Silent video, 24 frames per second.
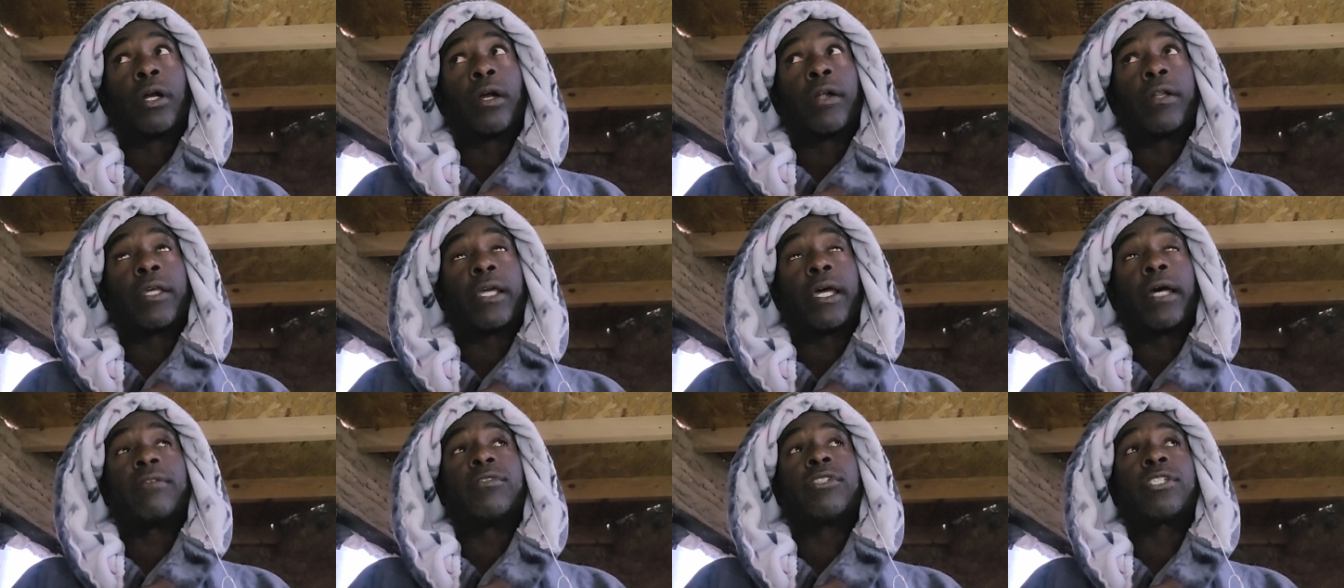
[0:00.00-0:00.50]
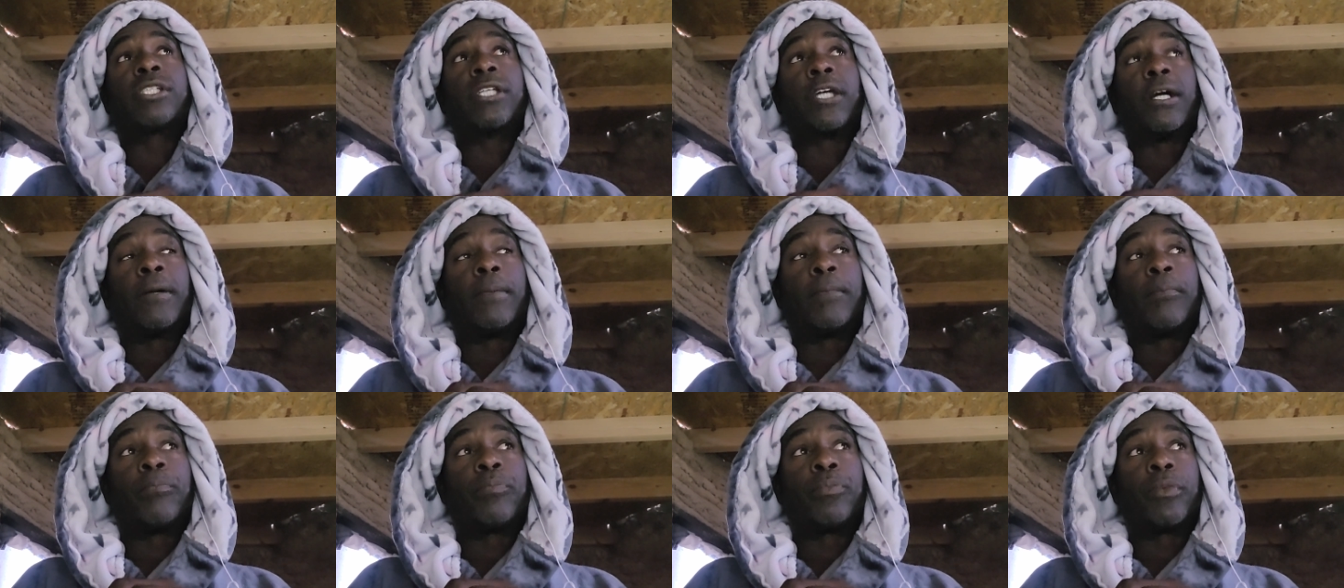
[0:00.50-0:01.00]
I already have
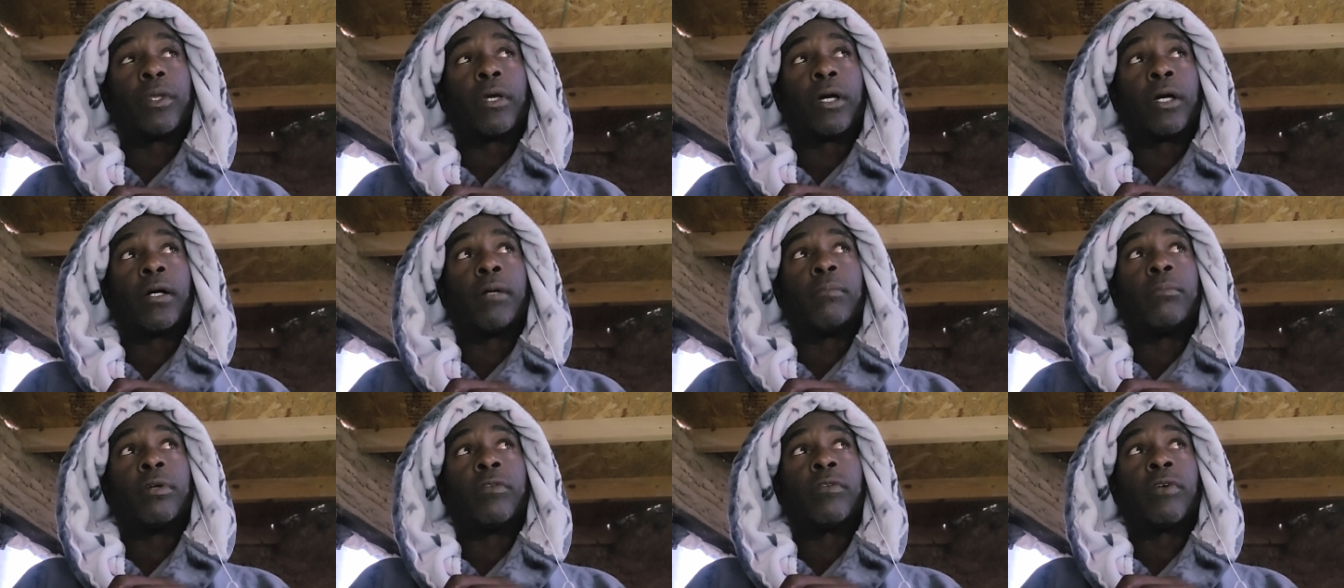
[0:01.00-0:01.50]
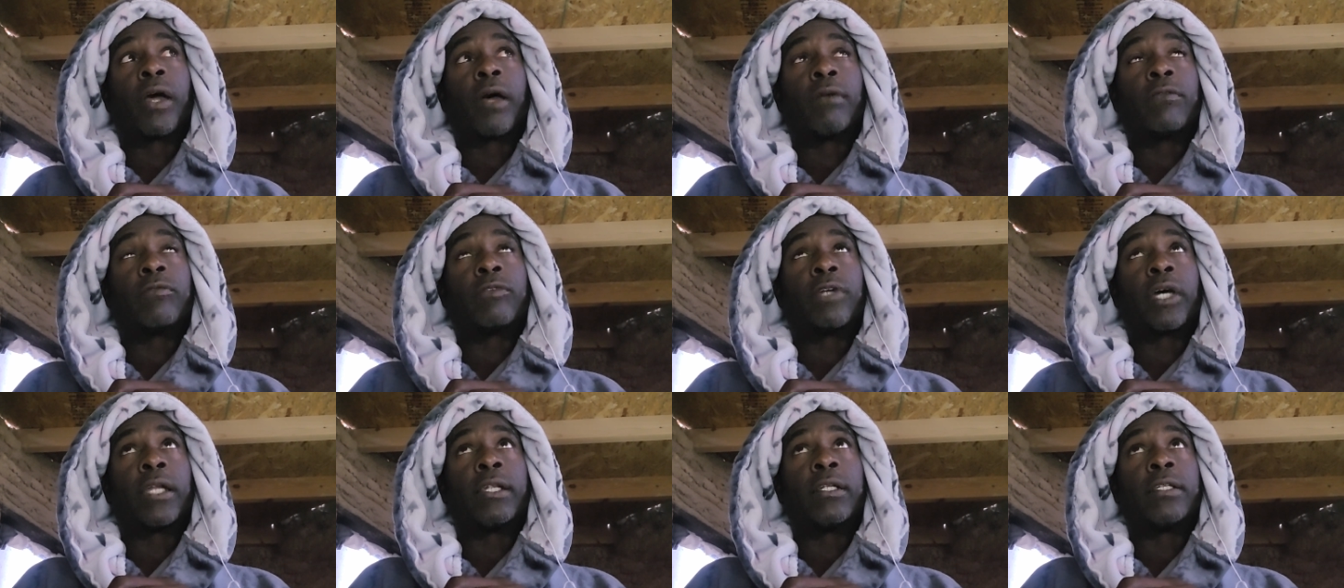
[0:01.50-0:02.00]
some, but
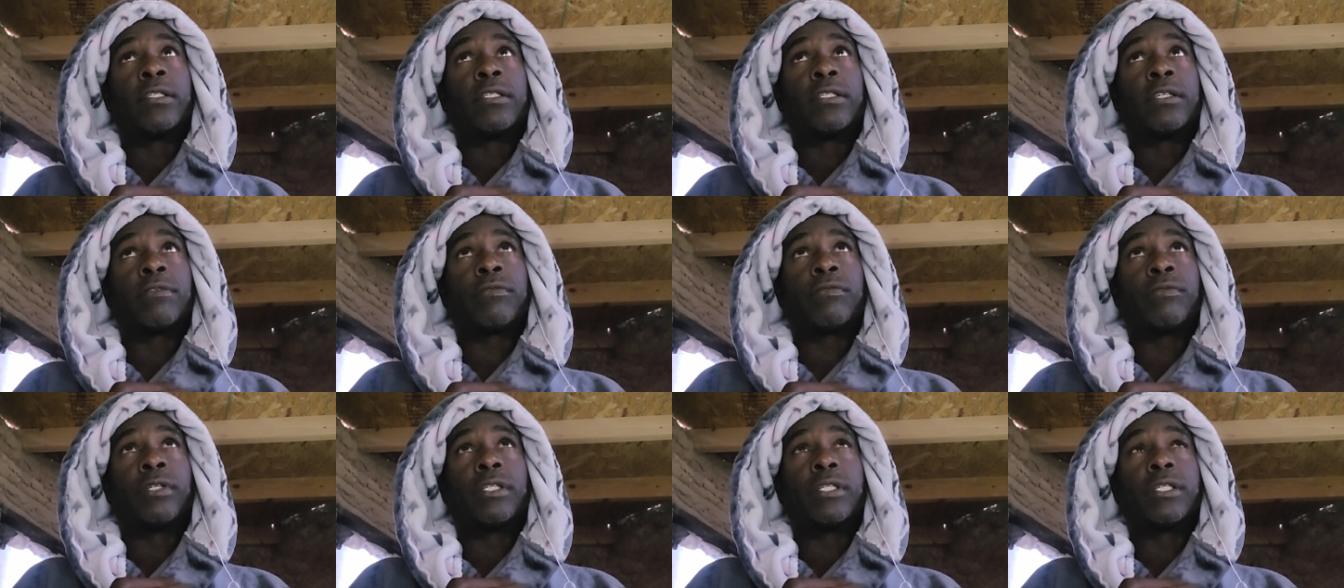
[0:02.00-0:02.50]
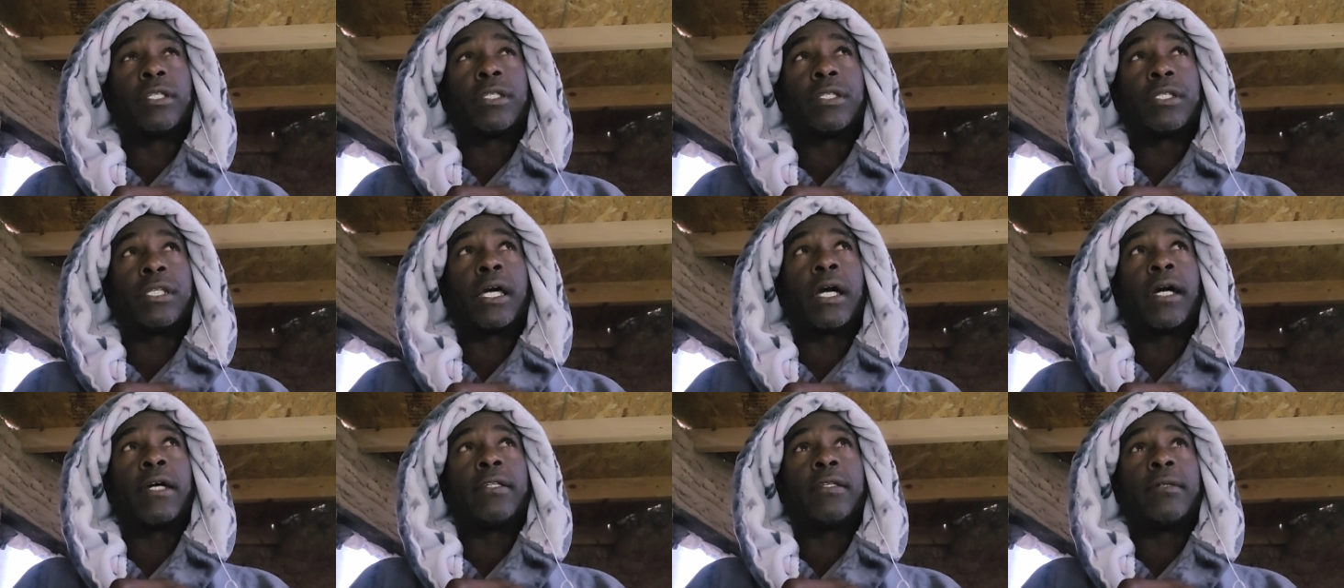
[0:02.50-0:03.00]
I've got a different
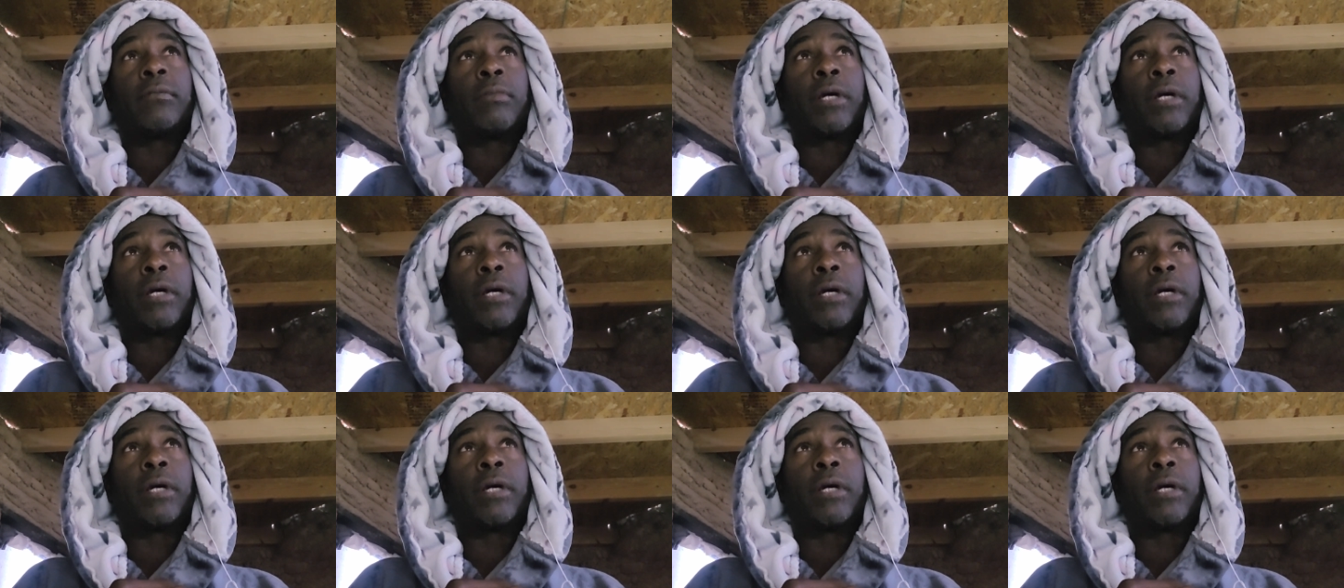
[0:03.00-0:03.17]
design in